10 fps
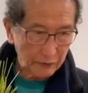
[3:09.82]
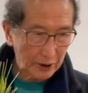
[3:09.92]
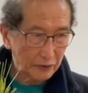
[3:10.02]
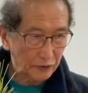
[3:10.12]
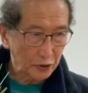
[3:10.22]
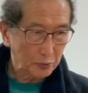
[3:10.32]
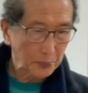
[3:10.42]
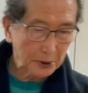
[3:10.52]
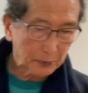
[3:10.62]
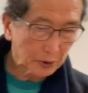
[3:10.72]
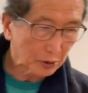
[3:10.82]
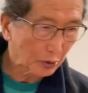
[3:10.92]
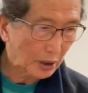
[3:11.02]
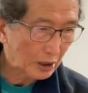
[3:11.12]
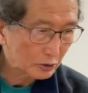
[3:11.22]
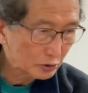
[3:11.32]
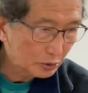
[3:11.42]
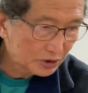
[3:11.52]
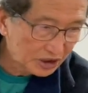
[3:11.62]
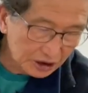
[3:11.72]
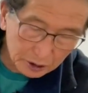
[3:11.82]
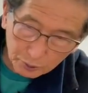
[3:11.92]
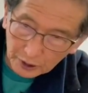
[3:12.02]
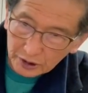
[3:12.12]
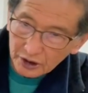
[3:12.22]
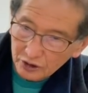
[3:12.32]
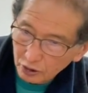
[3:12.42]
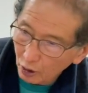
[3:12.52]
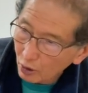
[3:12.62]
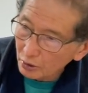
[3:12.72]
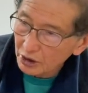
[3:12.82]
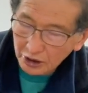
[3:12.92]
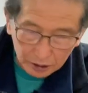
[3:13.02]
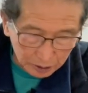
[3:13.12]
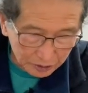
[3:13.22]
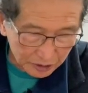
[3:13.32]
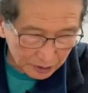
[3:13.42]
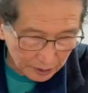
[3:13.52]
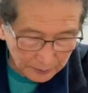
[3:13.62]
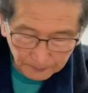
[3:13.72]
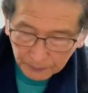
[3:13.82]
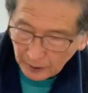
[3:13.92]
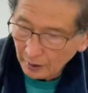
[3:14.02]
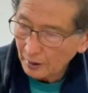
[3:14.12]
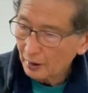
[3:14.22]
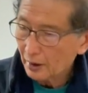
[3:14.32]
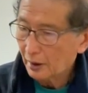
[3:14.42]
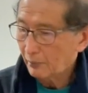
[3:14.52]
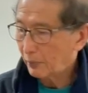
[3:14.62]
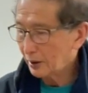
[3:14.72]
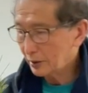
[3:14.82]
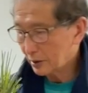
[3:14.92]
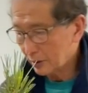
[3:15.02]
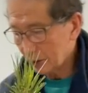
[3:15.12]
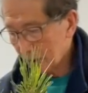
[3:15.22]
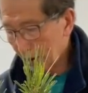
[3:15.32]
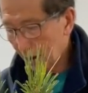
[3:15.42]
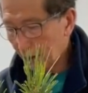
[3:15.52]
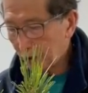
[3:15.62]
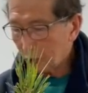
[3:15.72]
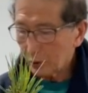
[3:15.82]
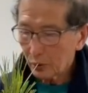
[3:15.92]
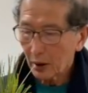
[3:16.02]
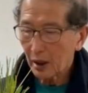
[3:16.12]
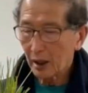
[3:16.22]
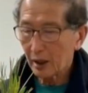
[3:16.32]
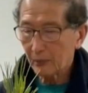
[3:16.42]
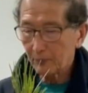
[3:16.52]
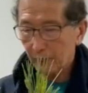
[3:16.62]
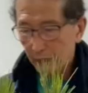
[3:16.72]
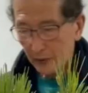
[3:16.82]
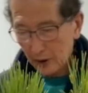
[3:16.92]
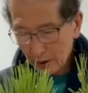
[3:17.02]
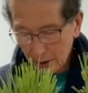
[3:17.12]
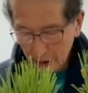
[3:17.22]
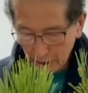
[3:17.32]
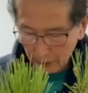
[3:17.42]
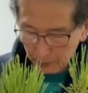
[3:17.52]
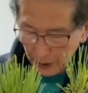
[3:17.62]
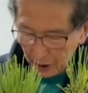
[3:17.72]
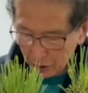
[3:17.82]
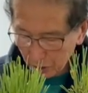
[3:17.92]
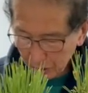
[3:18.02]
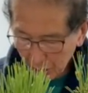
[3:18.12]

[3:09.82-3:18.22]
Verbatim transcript: very few people know how to deal with these long needles. But if you are patient